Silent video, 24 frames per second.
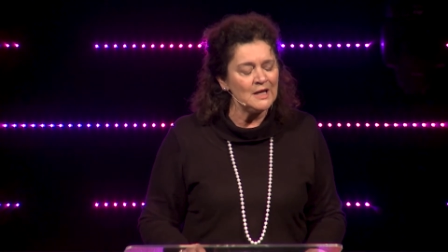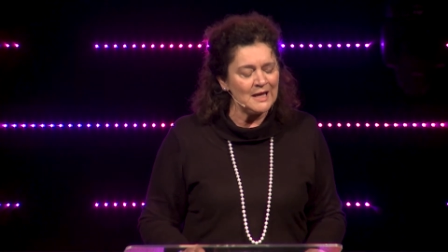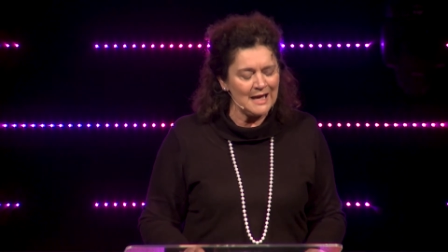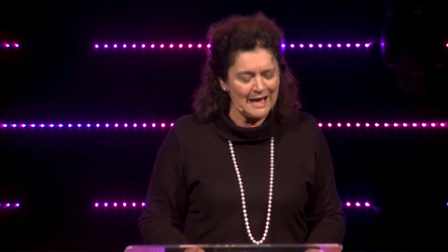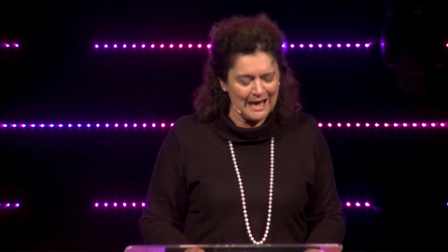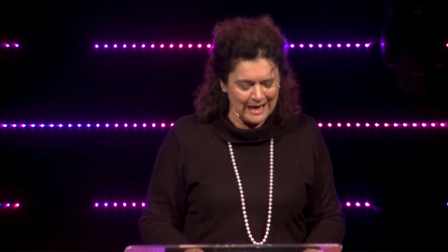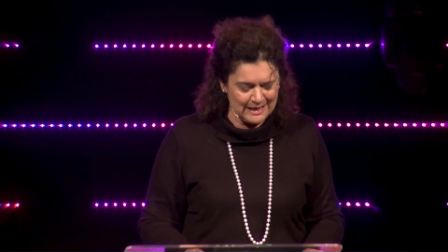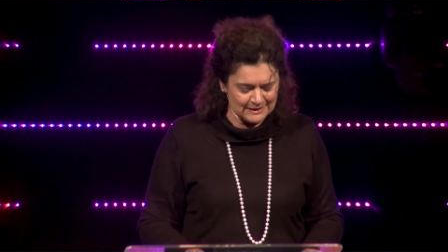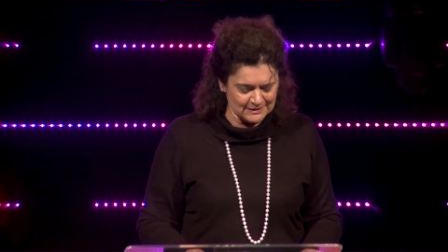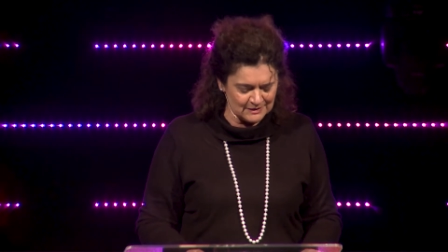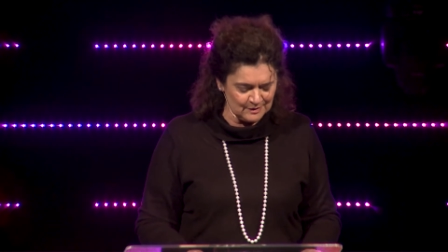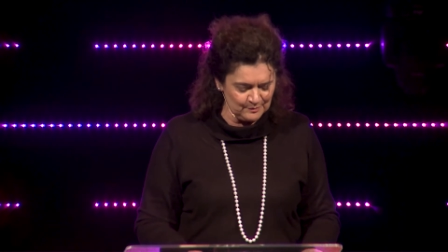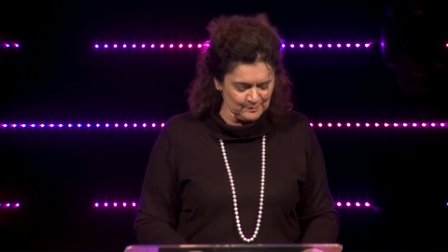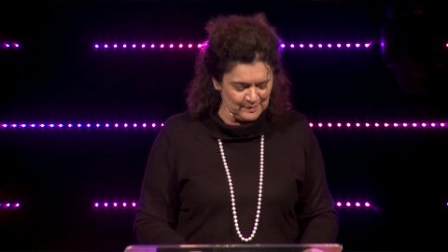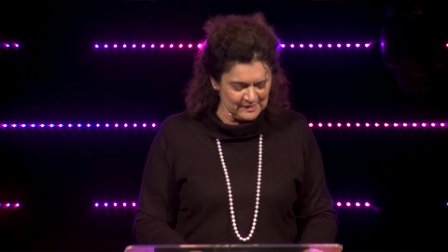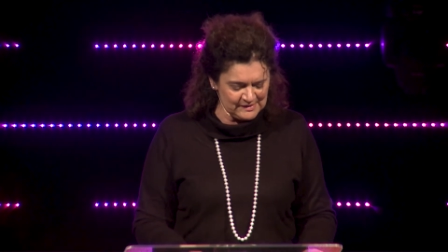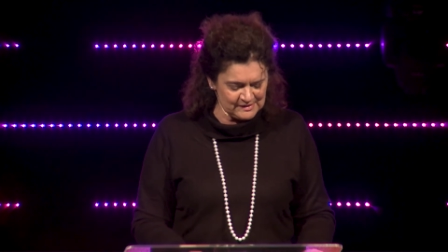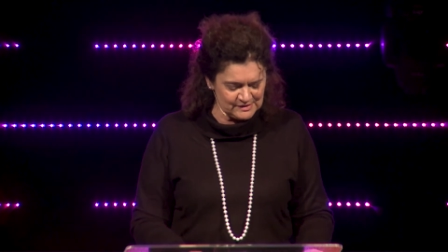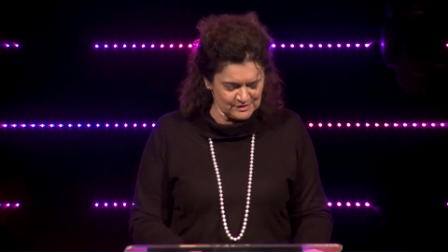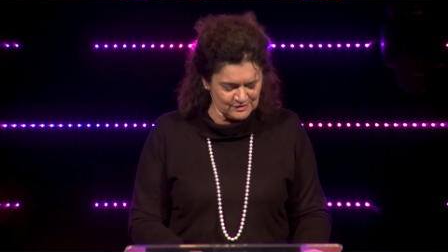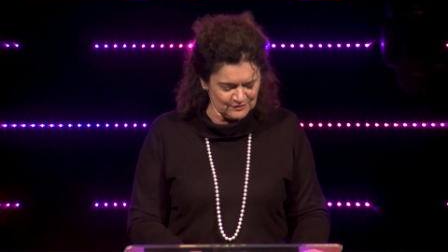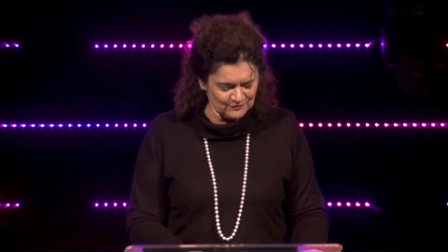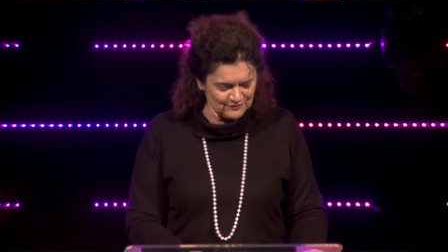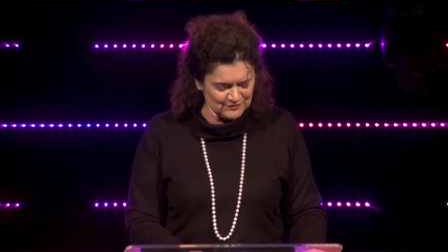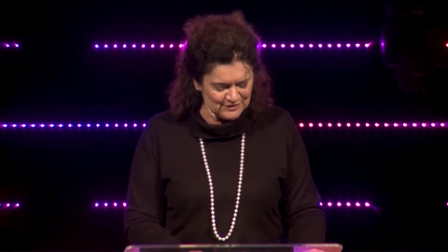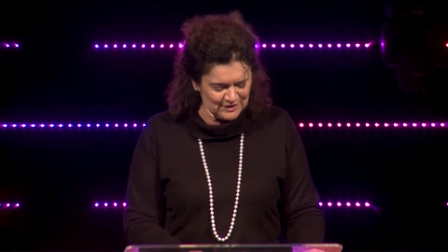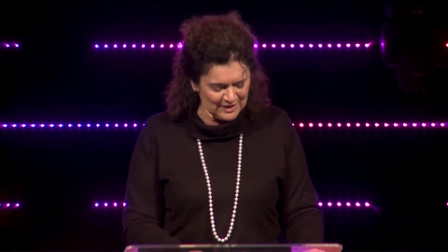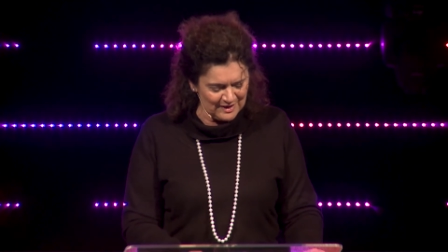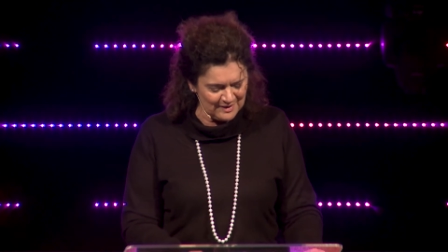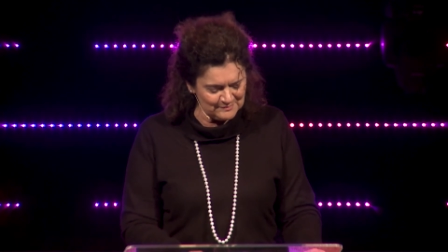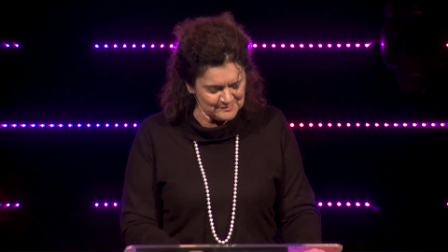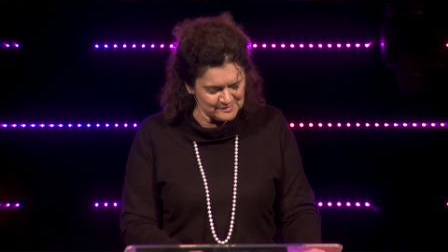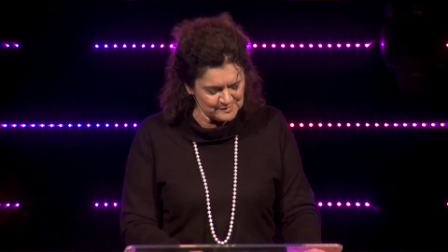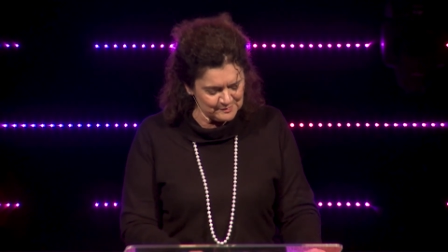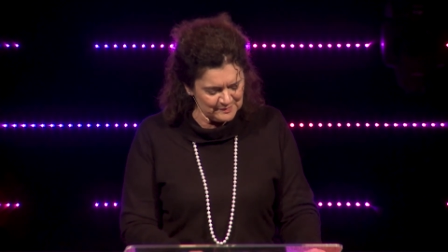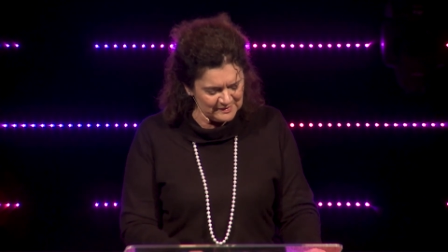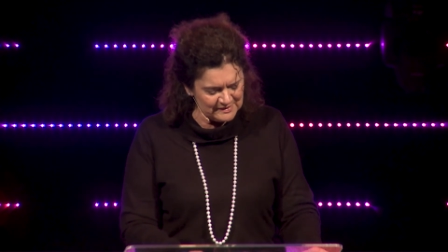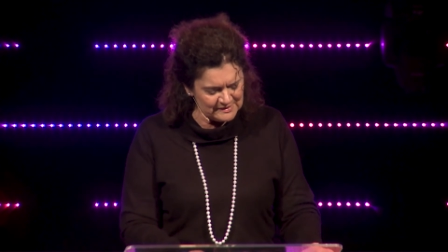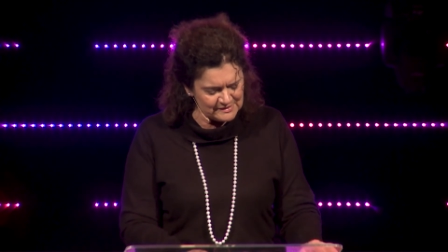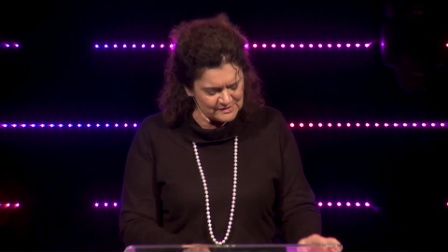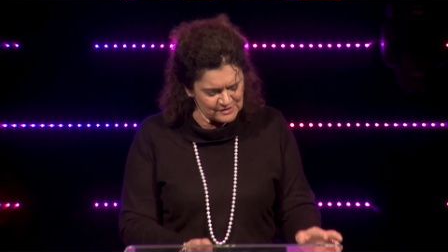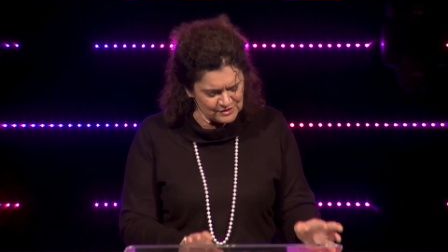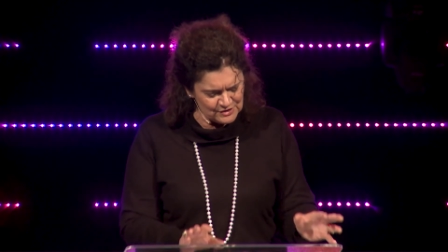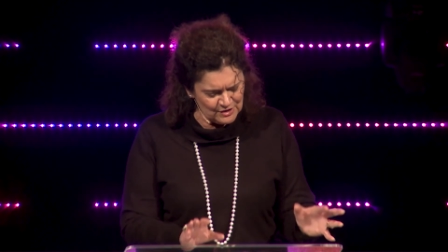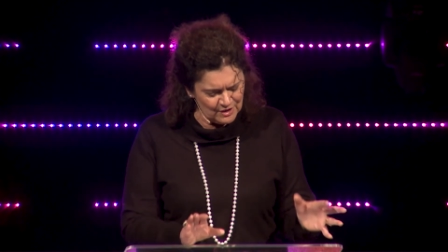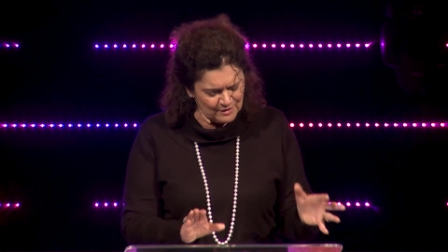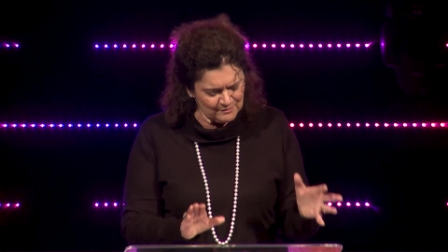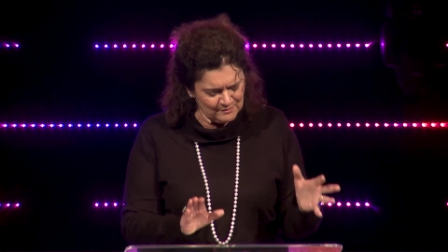at the best of times, but
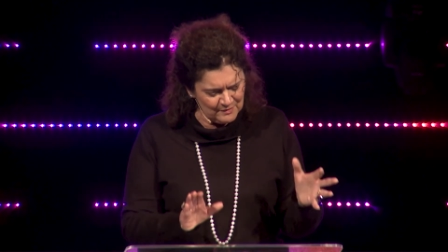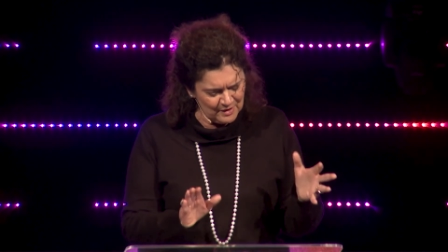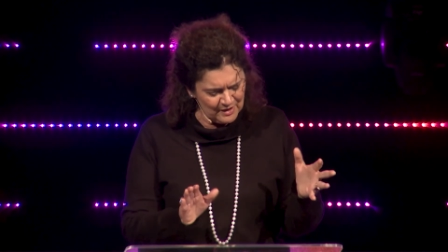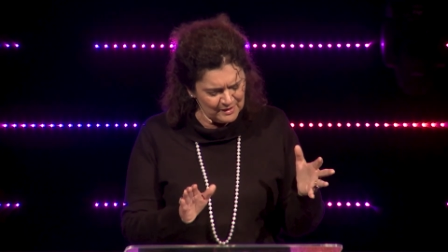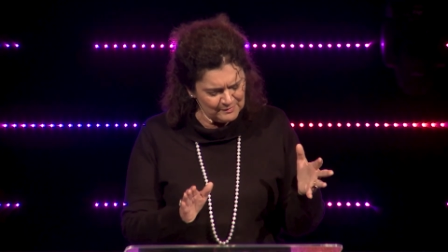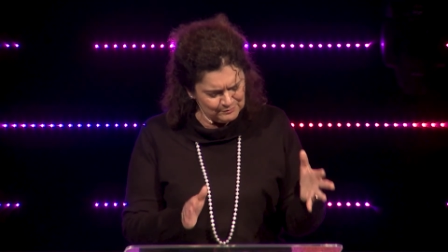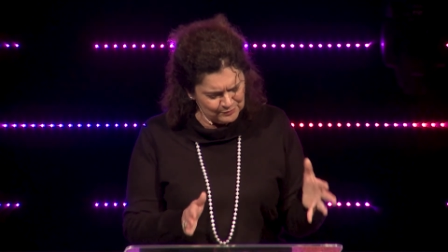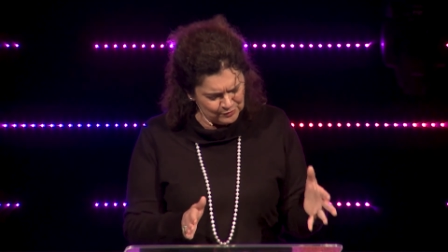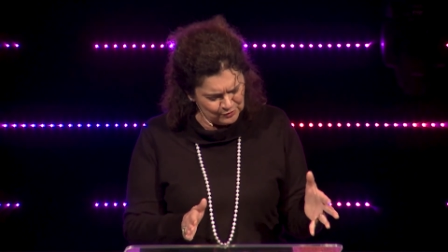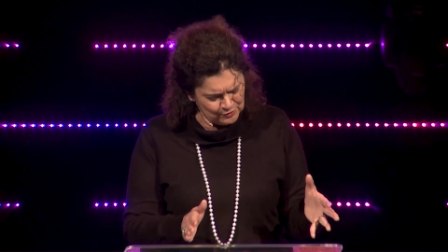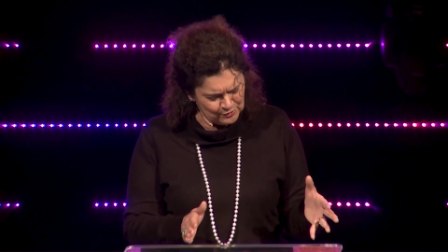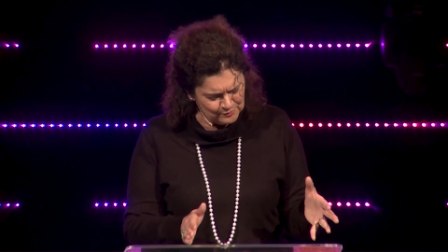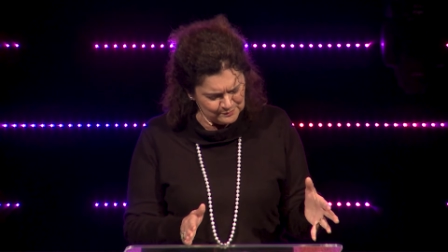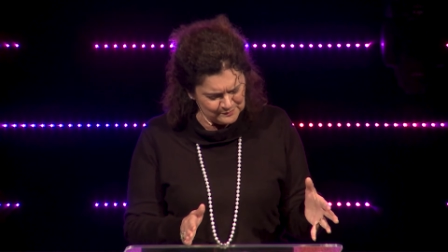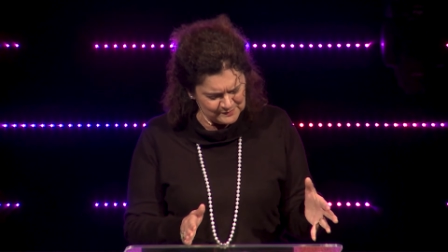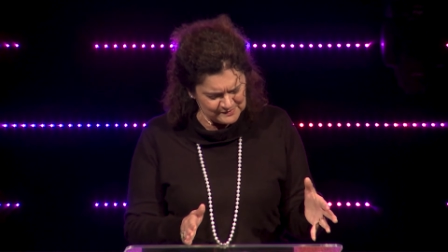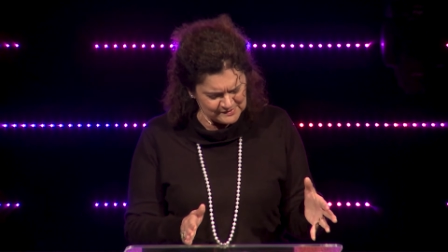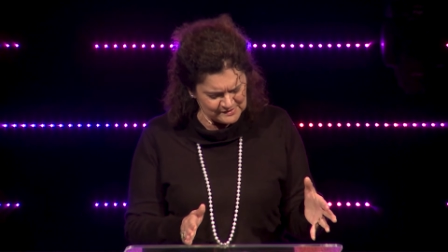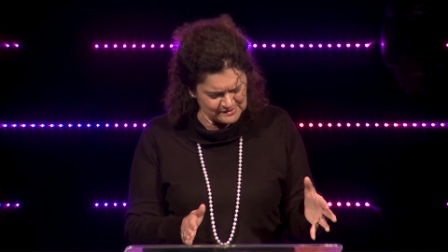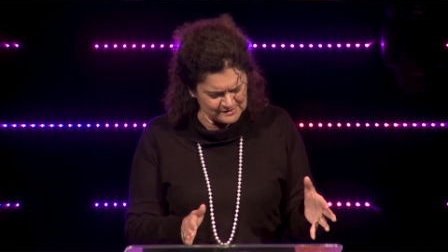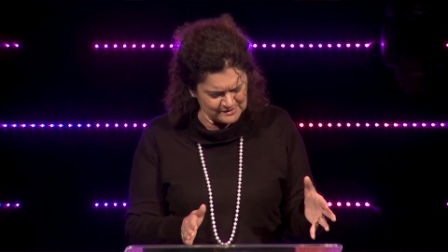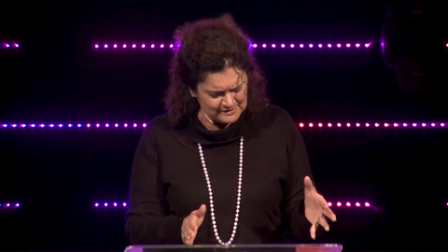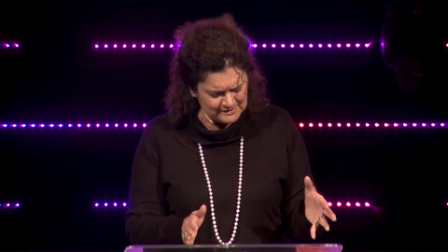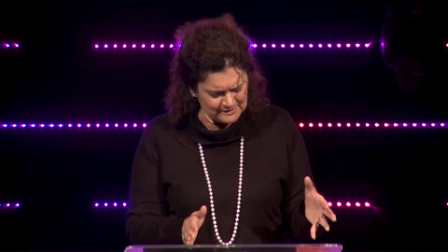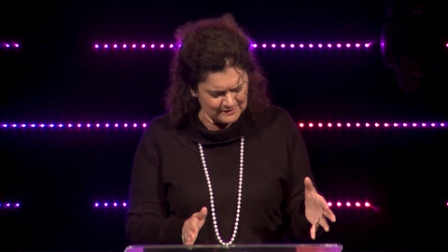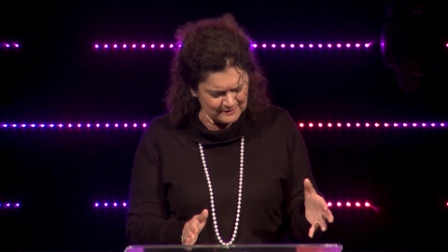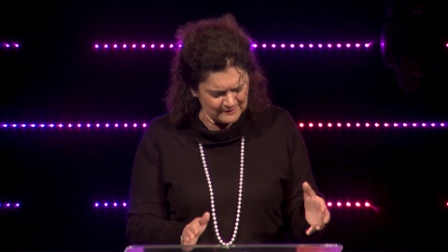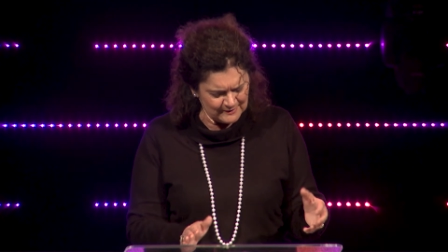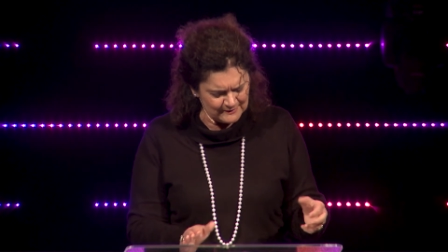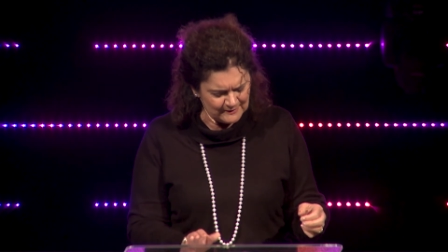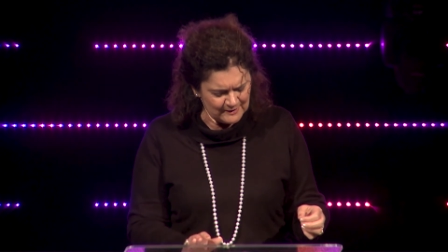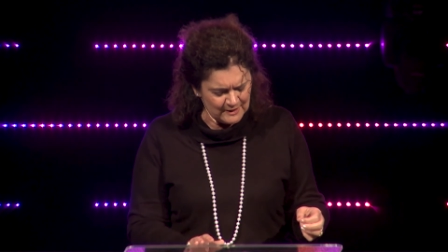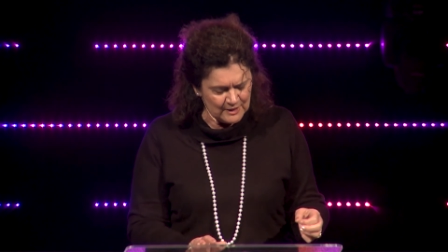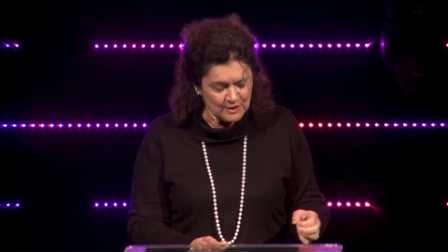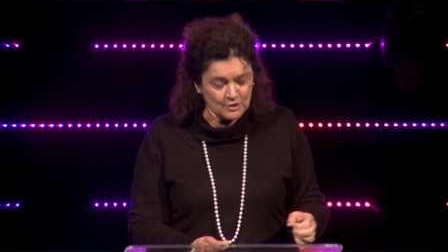it's not my purpose tonight,